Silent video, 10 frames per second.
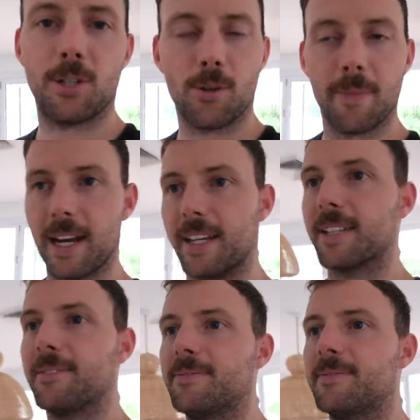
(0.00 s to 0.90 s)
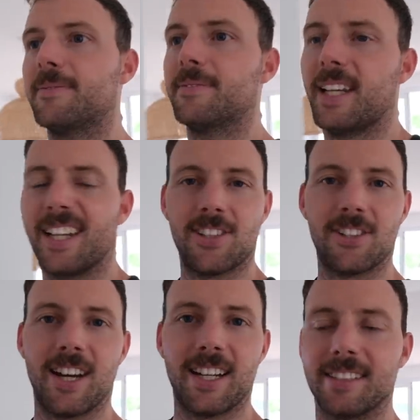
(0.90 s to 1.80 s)
be traumatic and
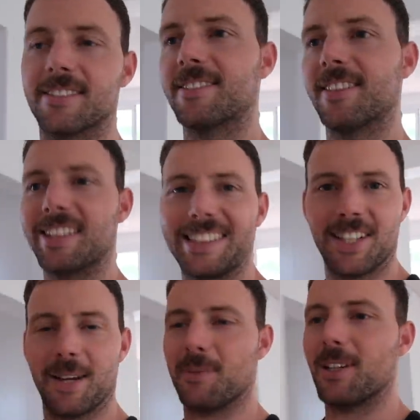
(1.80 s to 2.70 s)
exciting at the same time.